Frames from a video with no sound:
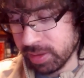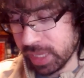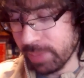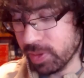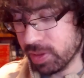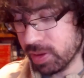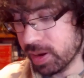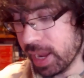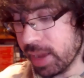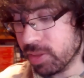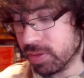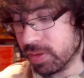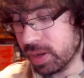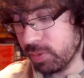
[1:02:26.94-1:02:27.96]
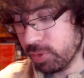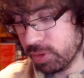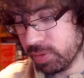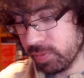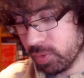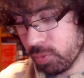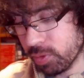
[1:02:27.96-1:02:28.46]
The game is set in H City,
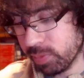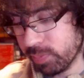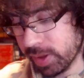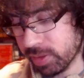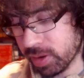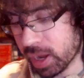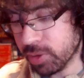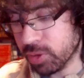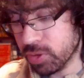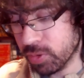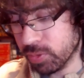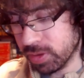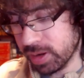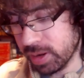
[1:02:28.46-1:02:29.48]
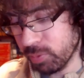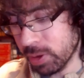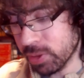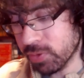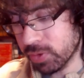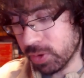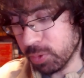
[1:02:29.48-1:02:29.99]
which is of course based in Hachioji City in
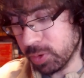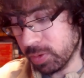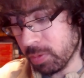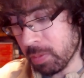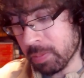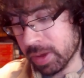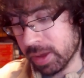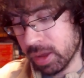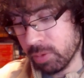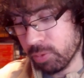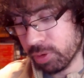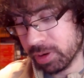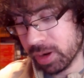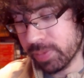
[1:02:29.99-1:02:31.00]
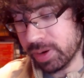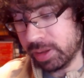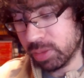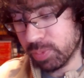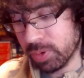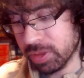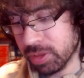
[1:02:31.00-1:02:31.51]
western Tokyo, where a company
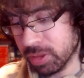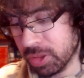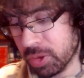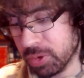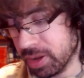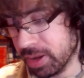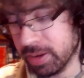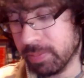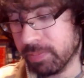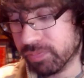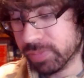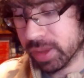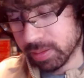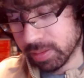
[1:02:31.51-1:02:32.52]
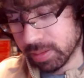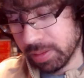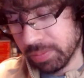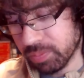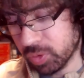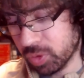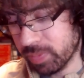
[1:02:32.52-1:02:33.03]
experience is located.
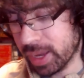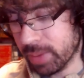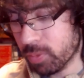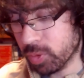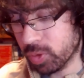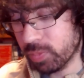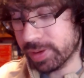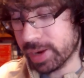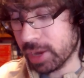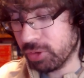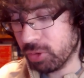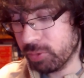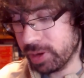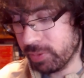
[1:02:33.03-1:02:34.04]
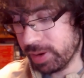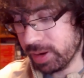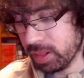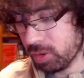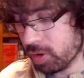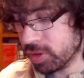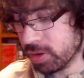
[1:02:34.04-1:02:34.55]
But to make it more supernatural, we create
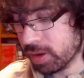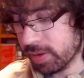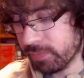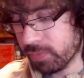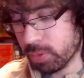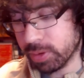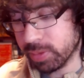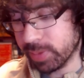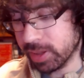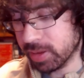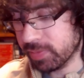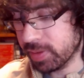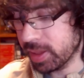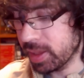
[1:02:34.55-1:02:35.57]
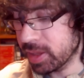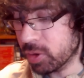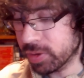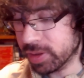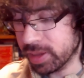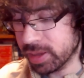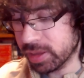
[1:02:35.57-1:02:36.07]
a large Han forest based off the
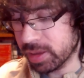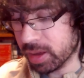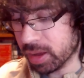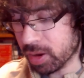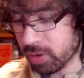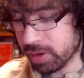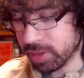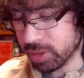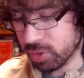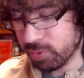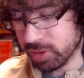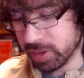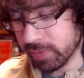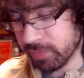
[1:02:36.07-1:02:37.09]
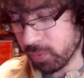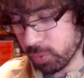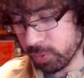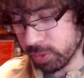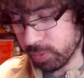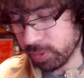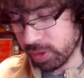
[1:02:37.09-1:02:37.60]
Aokigahara suicide
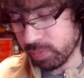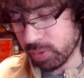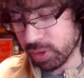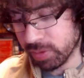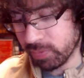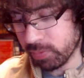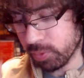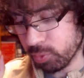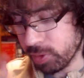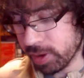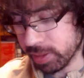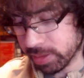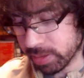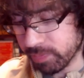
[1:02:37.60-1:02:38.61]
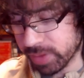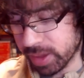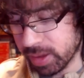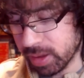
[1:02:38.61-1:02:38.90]
forest, which is much further west.